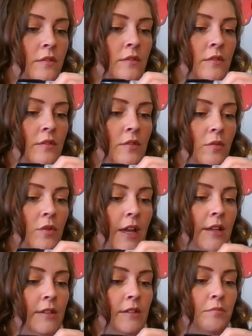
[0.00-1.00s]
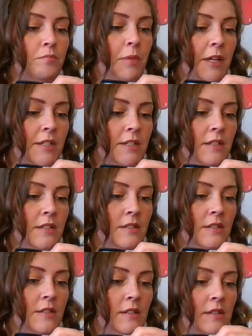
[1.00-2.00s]
So we'll add some
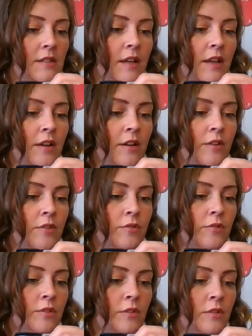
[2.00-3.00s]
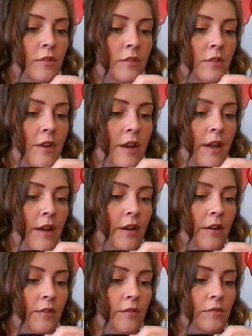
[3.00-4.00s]
buttons down.
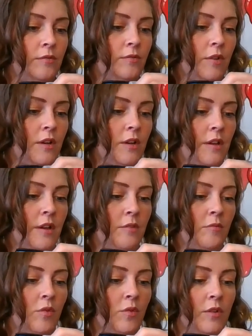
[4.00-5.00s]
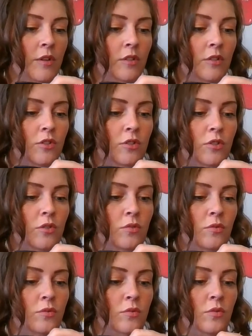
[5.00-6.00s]
Now I am going
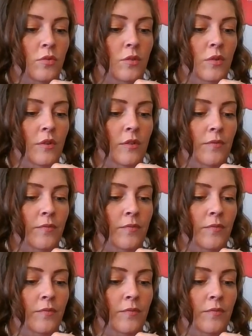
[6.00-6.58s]
to